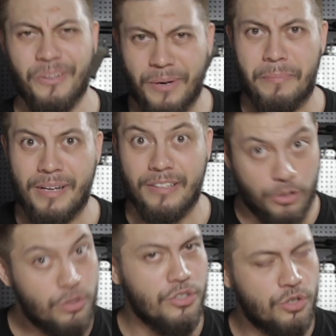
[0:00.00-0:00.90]
You know what I mean?
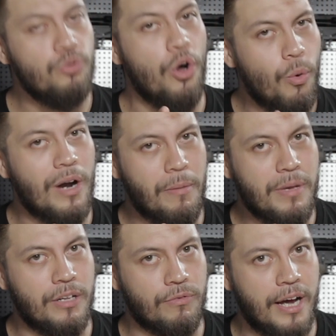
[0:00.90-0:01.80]
You know what I
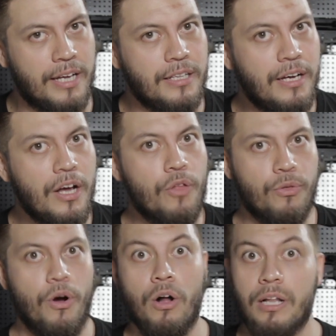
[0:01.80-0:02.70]
mean, right?
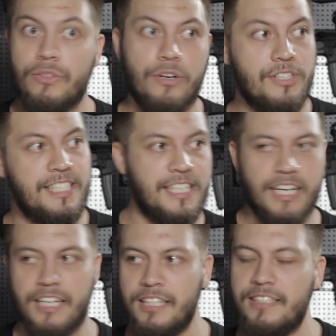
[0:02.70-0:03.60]
They're all out there
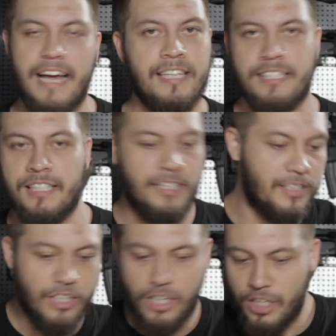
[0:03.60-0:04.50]
singing and dancing
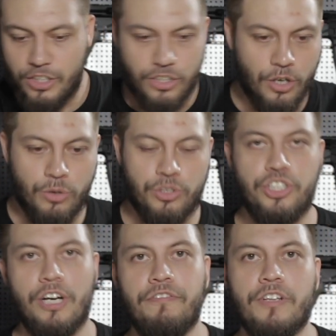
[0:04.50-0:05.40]
and,
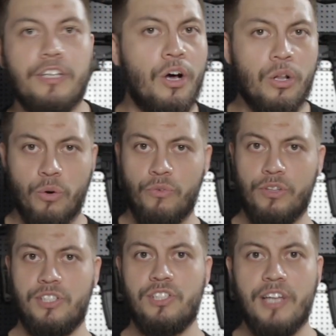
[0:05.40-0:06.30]
shuffling all over
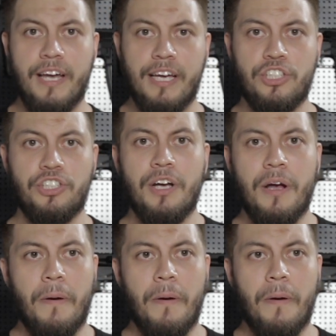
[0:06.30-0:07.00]
the stage.